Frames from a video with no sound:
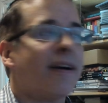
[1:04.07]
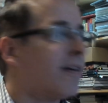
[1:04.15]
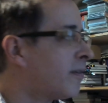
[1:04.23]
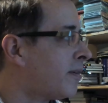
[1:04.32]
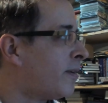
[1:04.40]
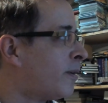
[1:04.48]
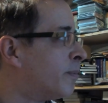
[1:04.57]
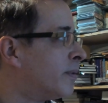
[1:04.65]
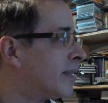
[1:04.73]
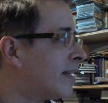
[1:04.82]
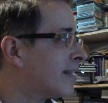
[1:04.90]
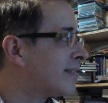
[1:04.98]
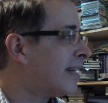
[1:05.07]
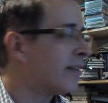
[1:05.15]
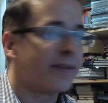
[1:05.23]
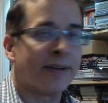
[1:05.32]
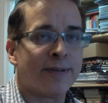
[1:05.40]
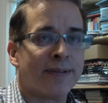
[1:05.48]
at all, but that's
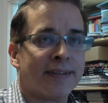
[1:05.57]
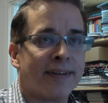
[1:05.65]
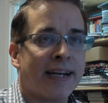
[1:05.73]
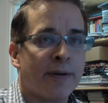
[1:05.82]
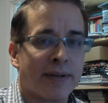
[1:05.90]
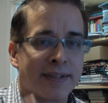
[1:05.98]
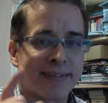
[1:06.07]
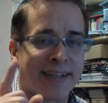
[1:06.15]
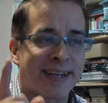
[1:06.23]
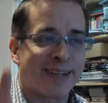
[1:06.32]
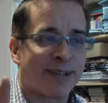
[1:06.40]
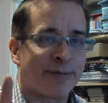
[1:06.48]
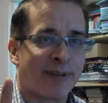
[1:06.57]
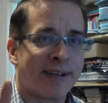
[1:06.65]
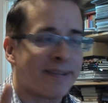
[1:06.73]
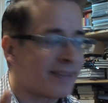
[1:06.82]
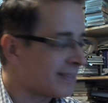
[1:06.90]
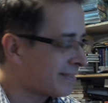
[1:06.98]
neither here nor there. Anyways, let's get into the
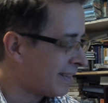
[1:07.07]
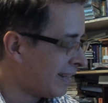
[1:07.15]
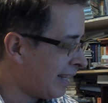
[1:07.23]
fragrance.